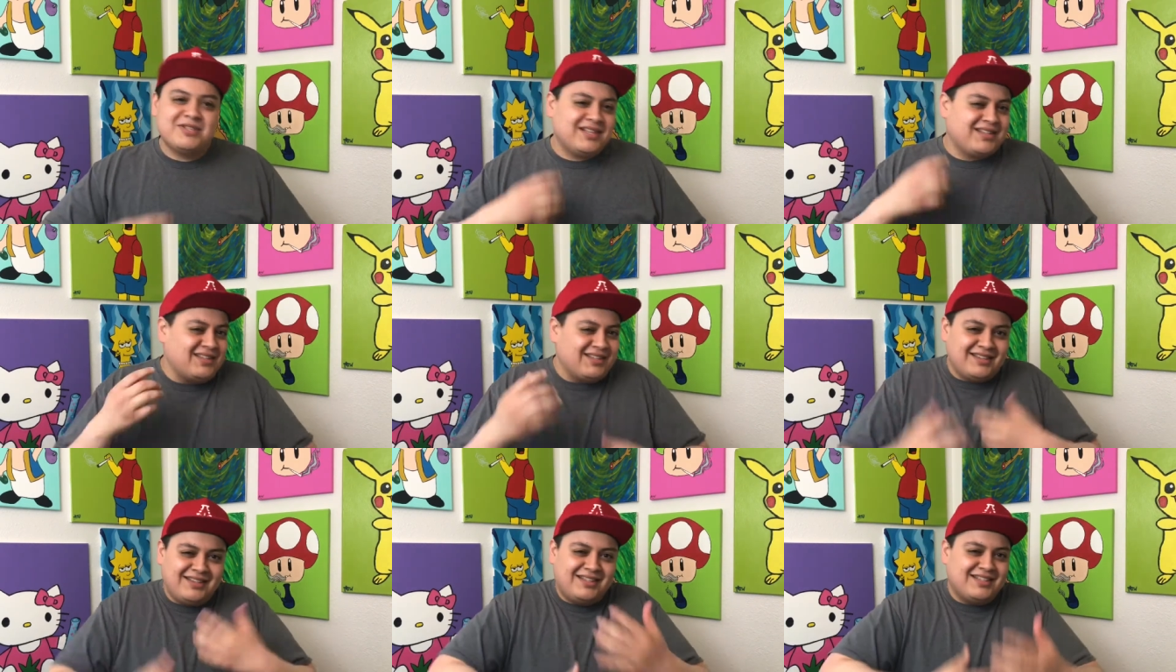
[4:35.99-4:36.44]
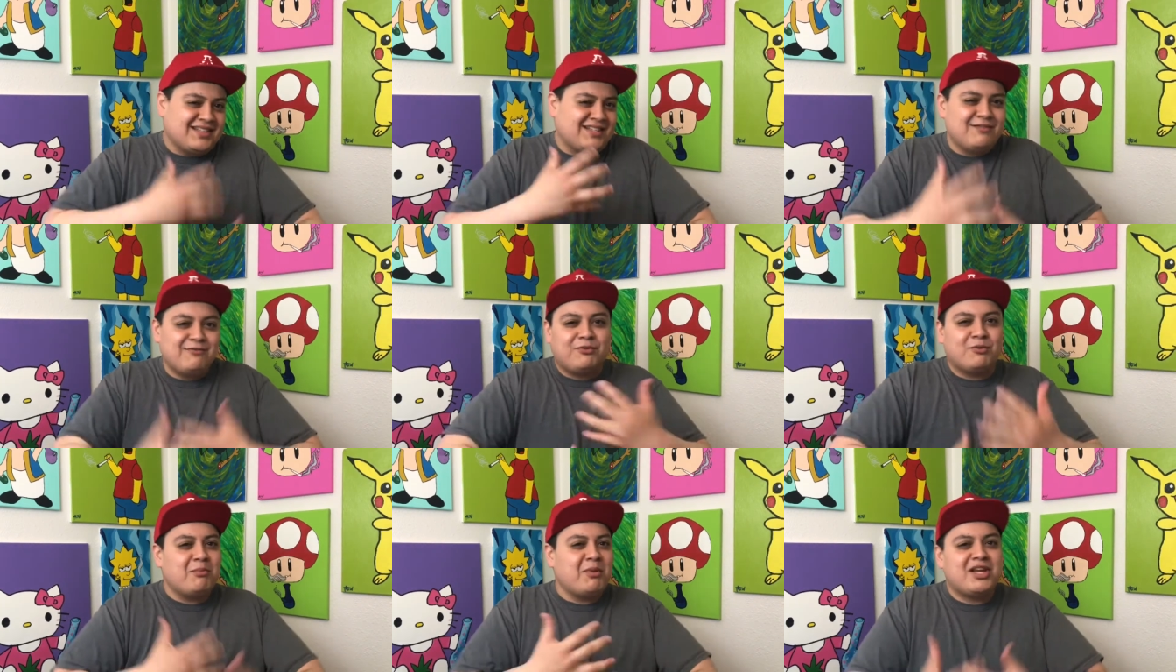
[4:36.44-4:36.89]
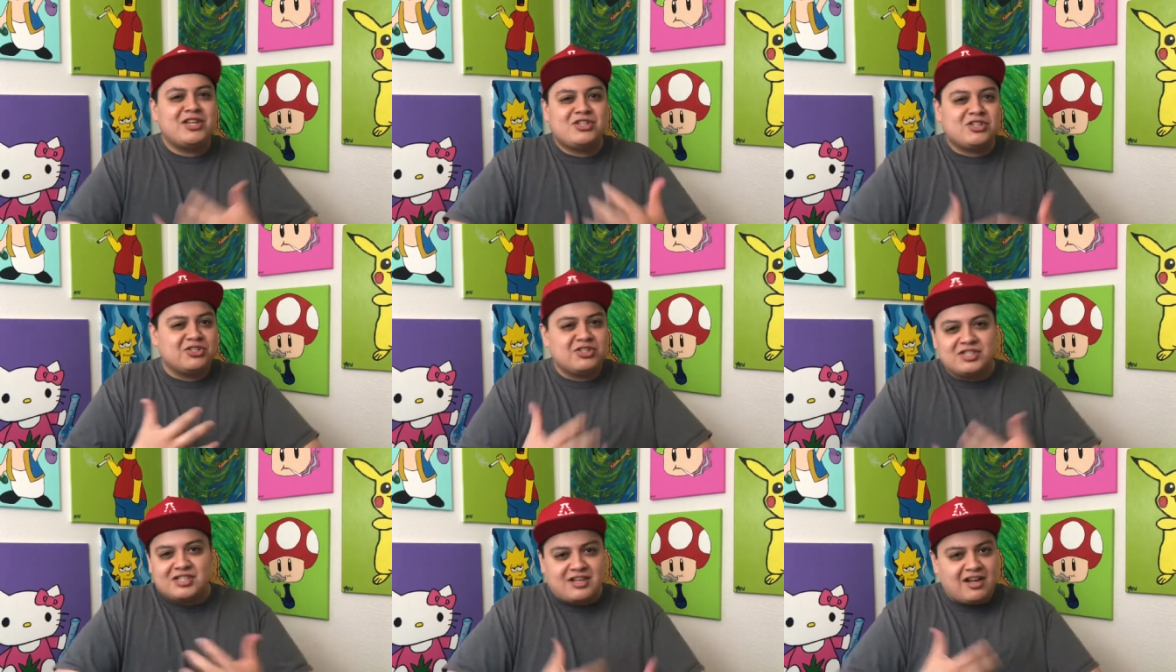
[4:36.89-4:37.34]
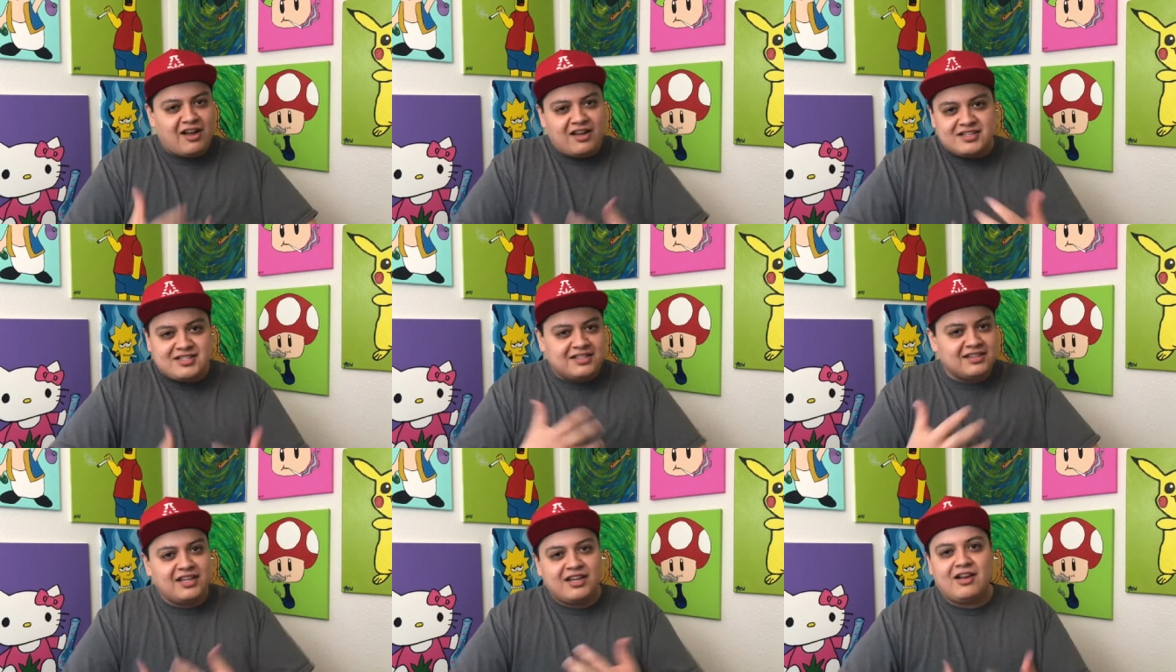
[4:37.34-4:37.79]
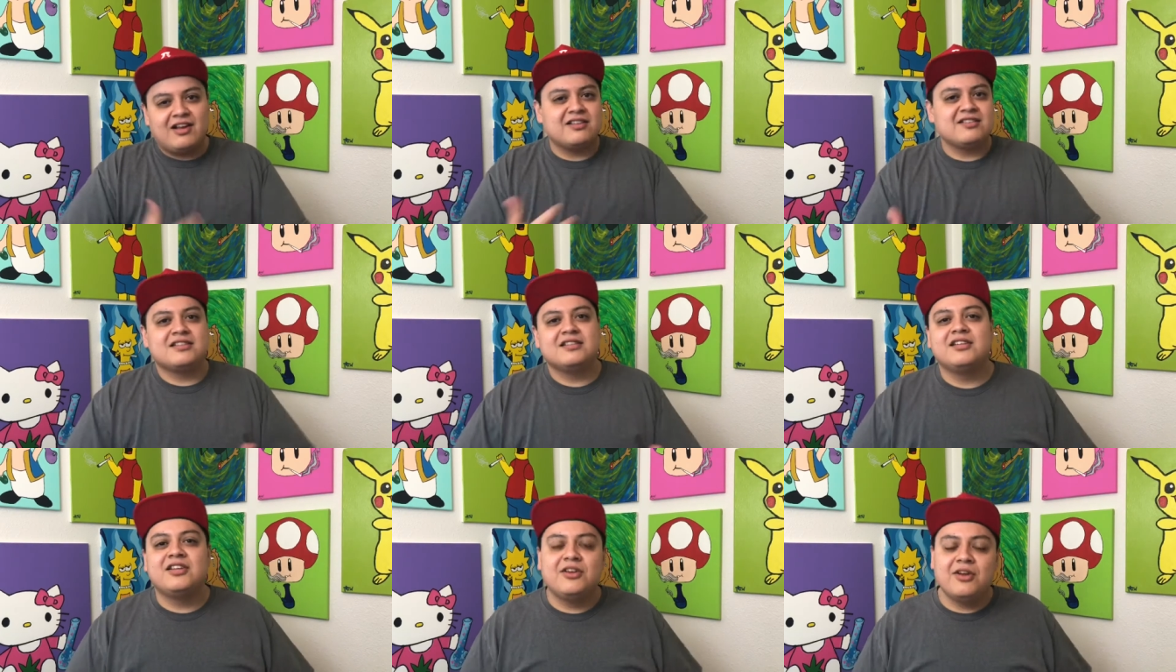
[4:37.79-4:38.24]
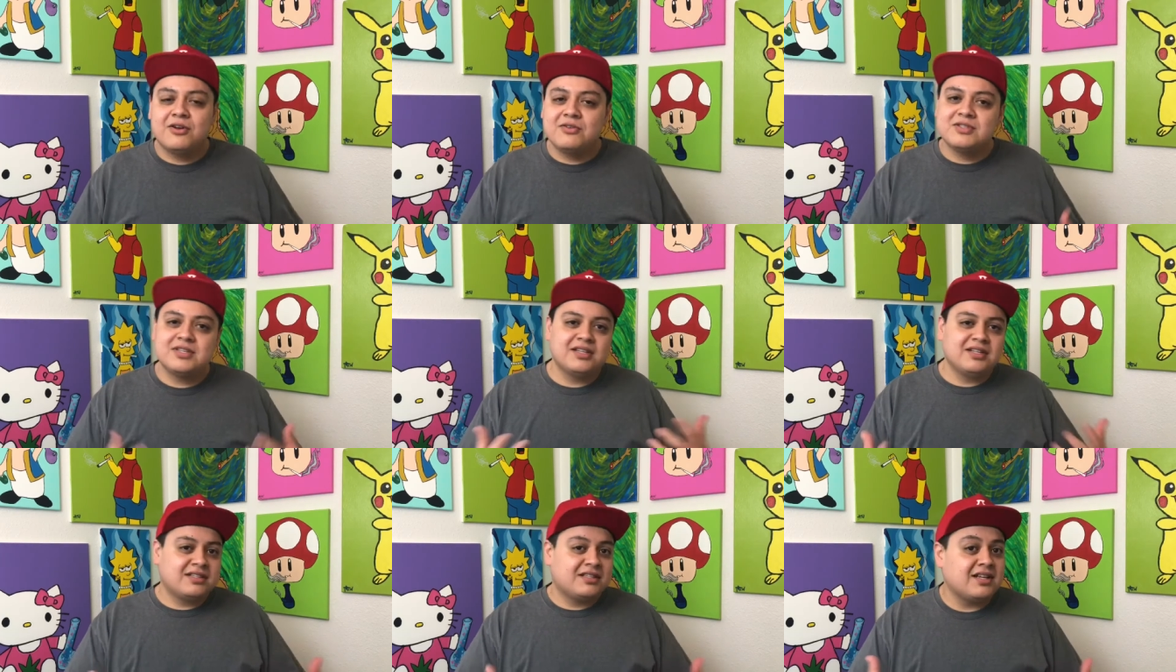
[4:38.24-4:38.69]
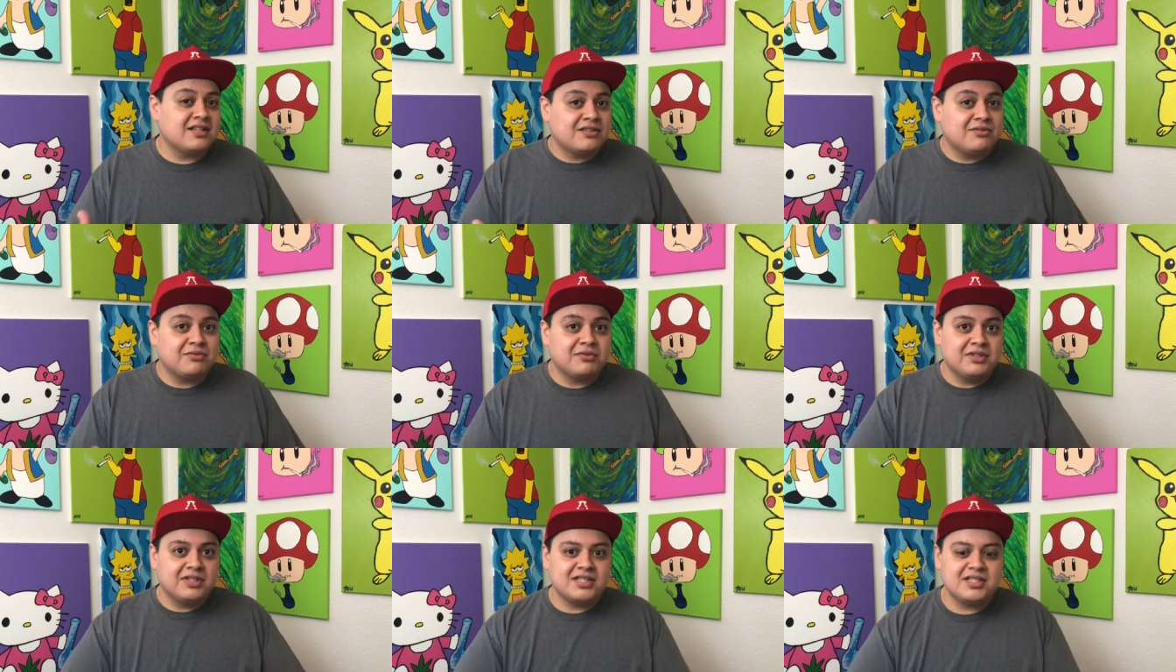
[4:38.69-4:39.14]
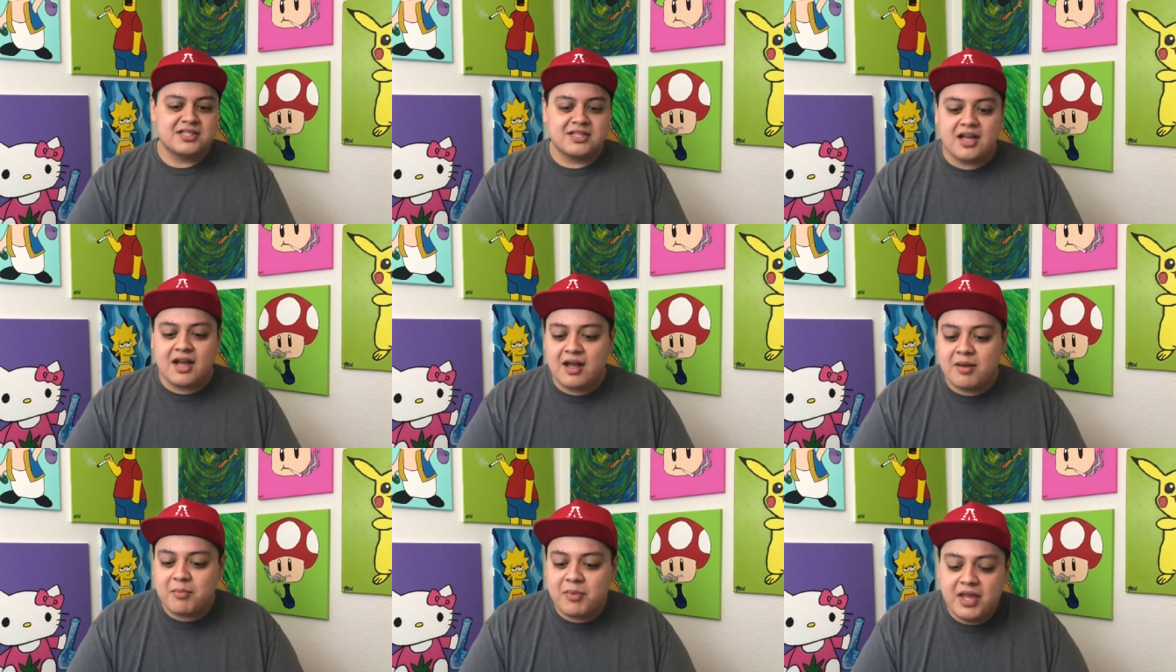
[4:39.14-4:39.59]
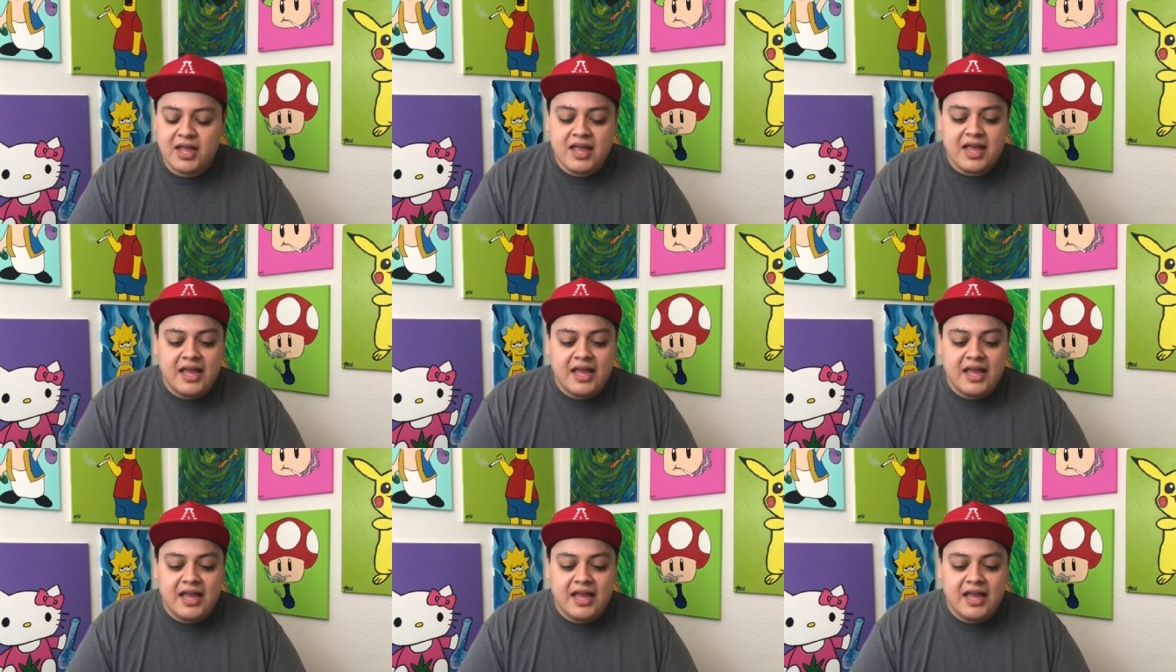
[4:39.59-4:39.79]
And this information just constantly goes, and it doesn't really stop.